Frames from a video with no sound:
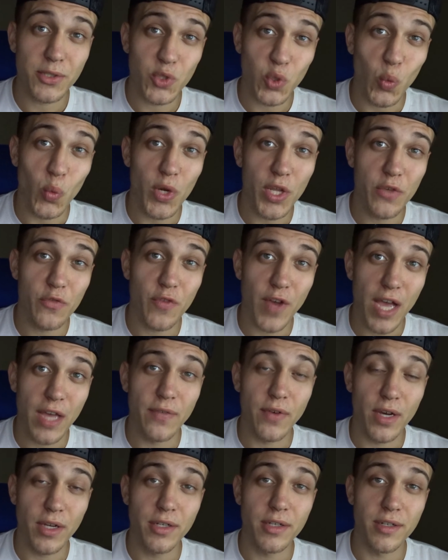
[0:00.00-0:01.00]

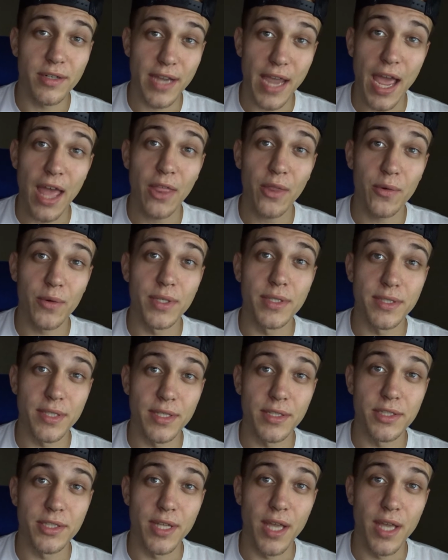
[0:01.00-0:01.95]
2,500 calories each